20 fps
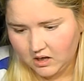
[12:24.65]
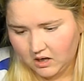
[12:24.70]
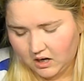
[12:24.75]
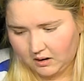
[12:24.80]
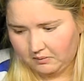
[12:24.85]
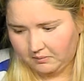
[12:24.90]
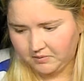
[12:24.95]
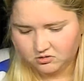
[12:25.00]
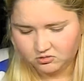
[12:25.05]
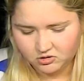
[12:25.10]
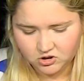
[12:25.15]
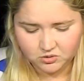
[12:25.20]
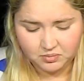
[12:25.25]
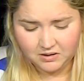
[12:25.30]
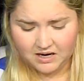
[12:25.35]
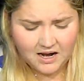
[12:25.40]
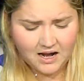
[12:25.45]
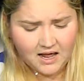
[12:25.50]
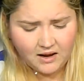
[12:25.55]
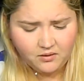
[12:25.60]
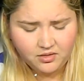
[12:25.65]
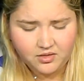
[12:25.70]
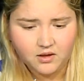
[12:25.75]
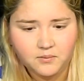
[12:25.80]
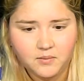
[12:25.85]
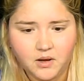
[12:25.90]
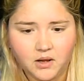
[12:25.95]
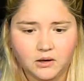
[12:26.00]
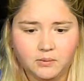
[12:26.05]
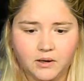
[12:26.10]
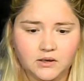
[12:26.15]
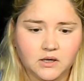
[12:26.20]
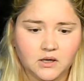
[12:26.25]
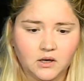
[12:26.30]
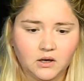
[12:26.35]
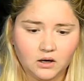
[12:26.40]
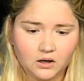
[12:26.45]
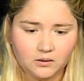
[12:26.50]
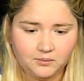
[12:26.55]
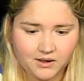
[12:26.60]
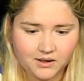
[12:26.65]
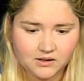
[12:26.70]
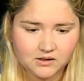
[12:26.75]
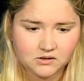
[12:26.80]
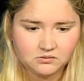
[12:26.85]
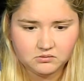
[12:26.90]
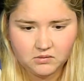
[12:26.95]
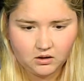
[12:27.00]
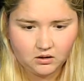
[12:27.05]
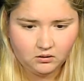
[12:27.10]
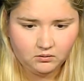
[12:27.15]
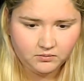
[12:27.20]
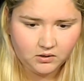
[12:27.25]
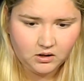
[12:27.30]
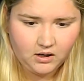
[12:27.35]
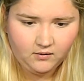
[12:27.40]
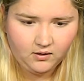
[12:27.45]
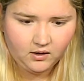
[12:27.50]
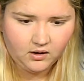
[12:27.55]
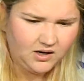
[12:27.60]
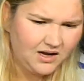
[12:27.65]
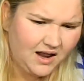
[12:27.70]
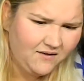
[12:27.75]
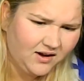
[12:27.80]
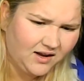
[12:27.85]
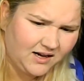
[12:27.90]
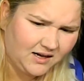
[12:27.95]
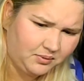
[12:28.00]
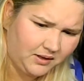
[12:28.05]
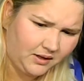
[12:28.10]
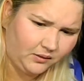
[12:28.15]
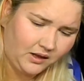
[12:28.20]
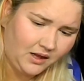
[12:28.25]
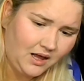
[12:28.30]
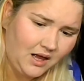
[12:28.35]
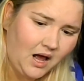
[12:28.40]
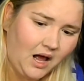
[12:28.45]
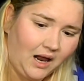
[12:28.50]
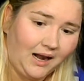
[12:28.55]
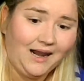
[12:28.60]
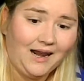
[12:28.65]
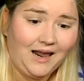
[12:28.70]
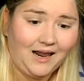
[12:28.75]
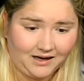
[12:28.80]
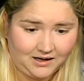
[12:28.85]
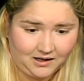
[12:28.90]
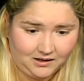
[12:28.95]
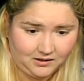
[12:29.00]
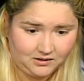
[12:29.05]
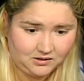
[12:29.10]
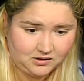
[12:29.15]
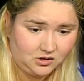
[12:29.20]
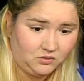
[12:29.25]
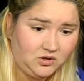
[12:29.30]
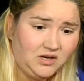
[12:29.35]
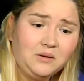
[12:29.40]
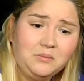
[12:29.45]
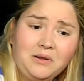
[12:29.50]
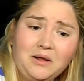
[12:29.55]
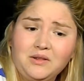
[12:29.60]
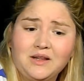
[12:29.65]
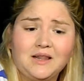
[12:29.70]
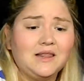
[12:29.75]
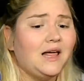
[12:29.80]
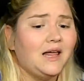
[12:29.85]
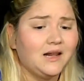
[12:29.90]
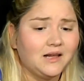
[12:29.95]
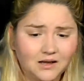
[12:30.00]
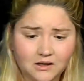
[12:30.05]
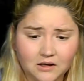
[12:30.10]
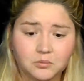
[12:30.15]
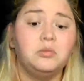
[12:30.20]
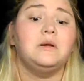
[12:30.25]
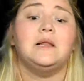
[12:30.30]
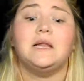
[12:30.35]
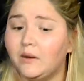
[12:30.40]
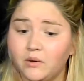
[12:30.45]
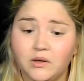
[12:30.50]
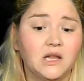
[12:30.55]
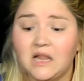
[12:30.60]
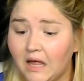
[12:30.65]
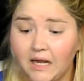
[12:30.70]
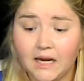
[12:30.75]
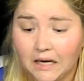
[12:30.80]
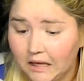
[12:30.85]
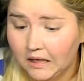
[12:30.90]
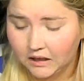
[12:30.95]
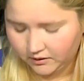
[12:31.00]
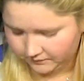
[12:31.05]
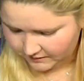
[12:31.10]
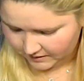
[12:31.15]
I'm just going to play with them a little bit because you know you never get to play with a lot of colors. So when you get to play with a lot of color, play with a lot of color.